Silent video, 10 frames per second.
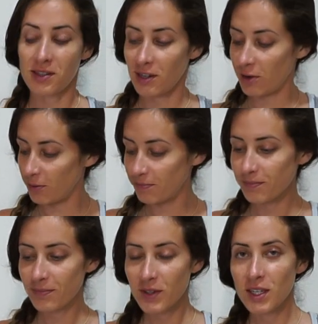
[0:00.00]
So
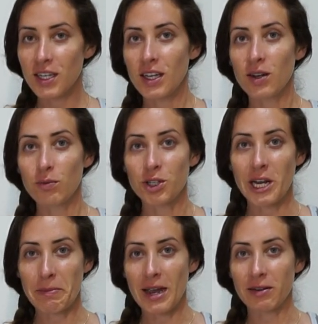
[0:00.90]
we'll
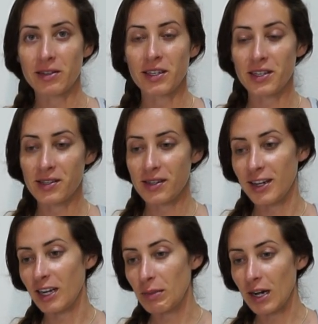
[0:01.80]
check back with this
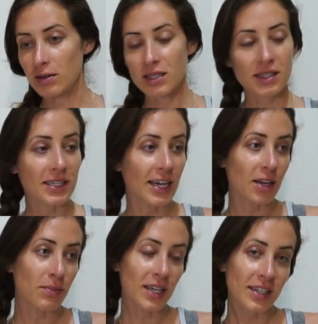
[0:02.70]
in about
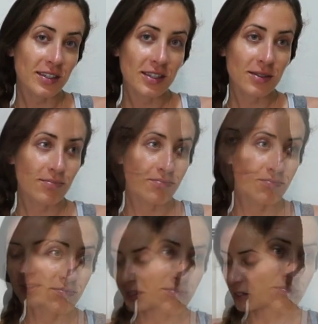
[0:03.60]
10 minutes.
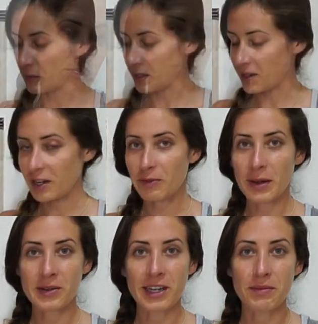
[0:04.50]
This has been sitting for
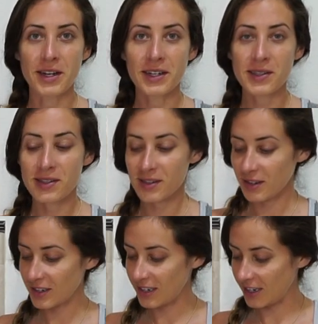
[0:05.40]
about 10 minutes.
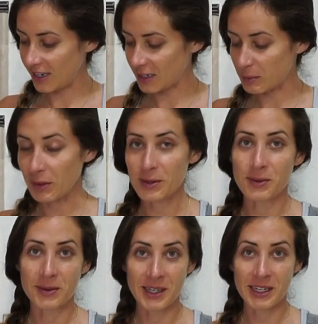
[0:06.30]
It smells
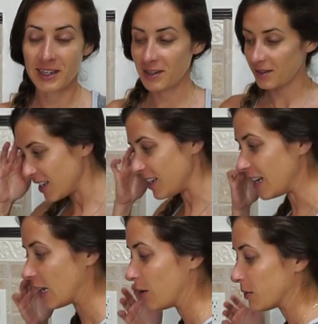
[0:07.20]
really good.
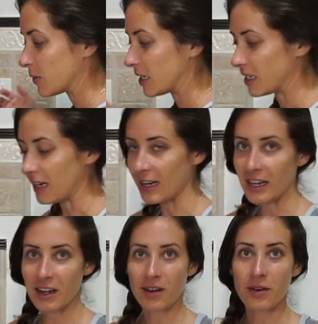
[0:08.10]
Now I'm going to
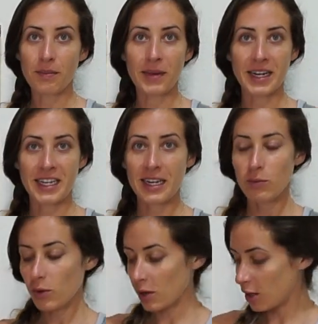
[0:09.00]
add my
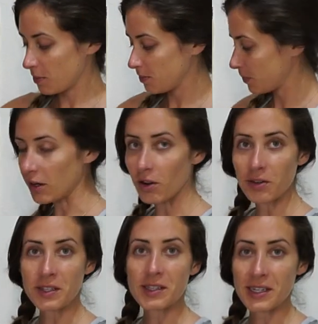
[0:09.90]
quinoa and all
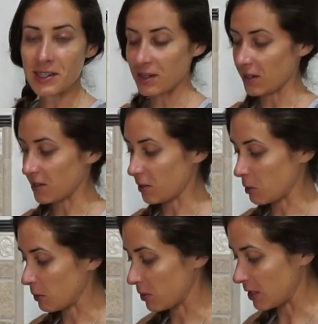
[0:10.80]
the seasonings that you're
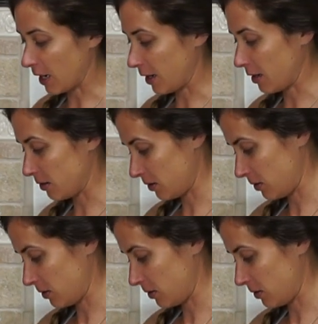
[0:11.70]
supposed to add.